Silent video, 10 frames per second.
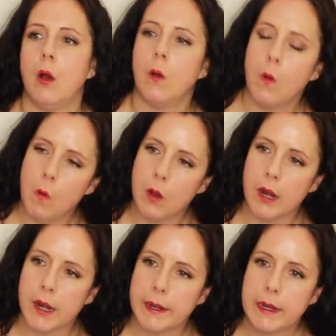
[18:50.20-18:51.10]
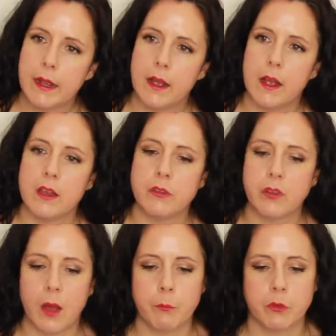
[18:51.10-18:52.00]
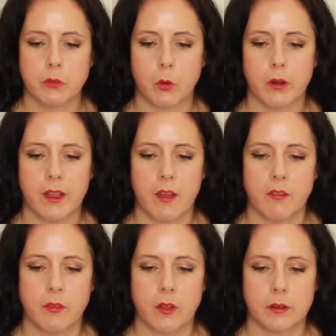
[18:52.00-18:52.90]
or some sort of